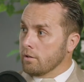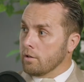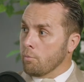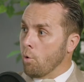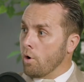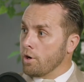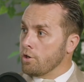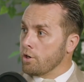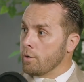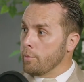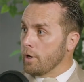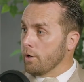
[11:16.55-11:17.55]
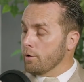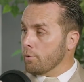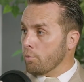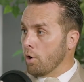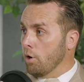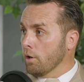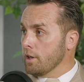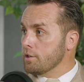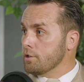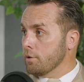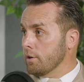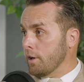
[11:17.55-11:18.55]
the more you're going to be able to roll
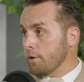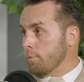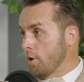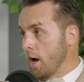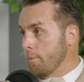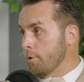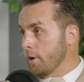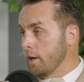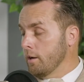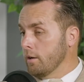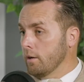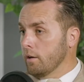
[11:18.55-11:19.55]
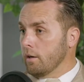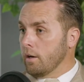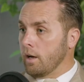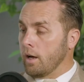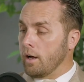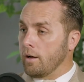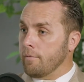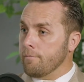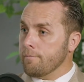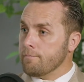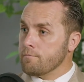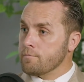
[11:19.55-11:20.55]
into another property.
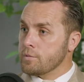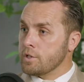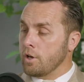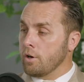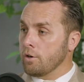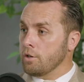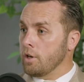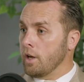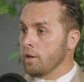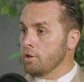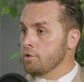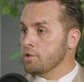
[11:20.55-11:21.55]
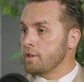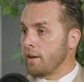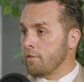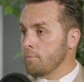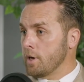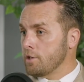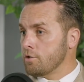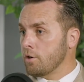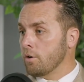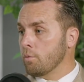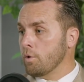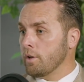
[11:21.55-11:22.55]
And you just have to make
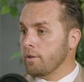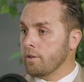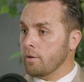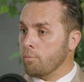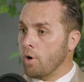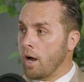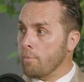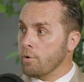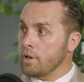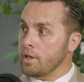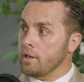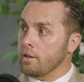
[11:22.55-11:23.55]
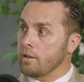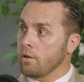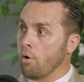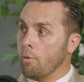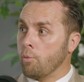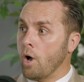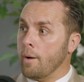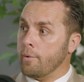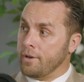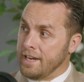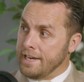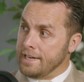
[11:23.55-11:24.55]
sure with the property or
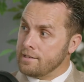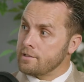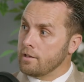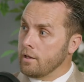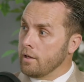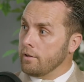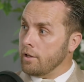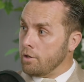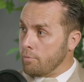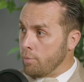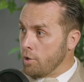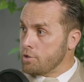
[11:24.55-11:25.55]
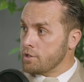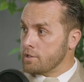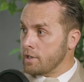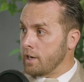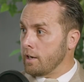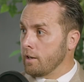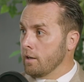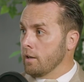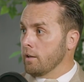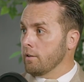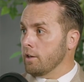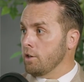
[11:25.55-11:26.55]
properties that you're purchasing
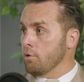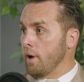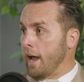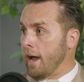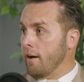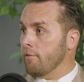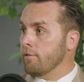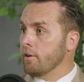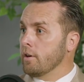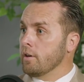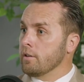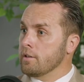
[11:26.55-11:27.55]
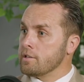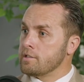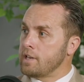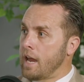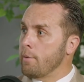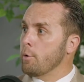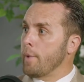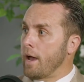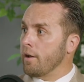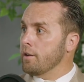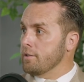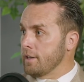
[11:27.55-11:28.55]
that you have the same
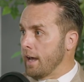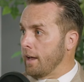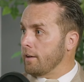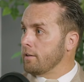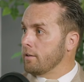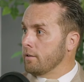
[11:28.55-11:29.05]
amount of debt